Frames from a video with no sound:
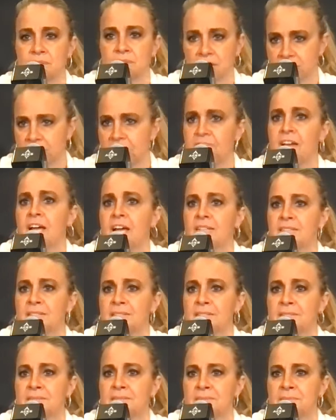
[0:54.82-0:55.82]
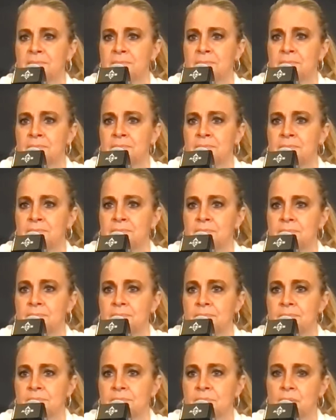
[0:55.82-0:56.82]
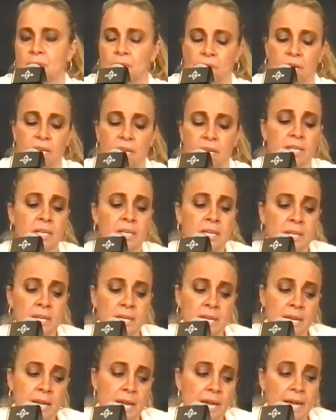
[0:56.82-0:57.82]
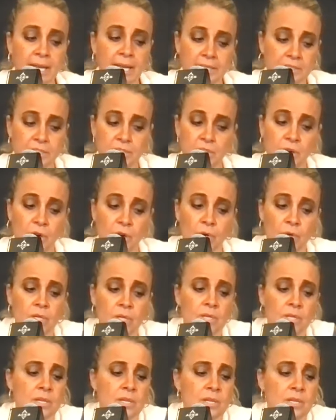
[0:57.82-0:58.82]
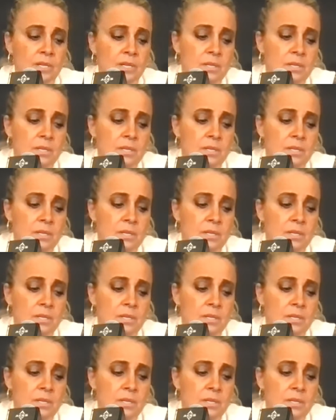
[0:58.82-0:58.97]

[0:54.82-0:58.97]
That's a fact. Okay. And so,